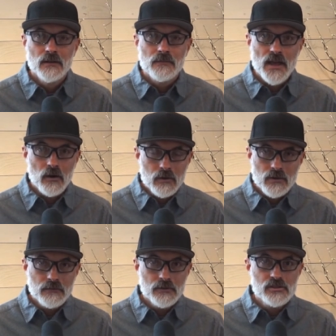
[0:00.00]
The elk
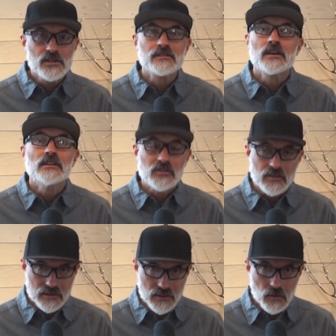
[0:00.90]
refuge is
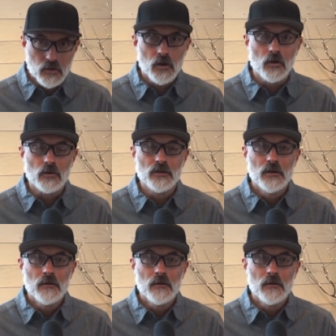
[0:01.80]
still cold.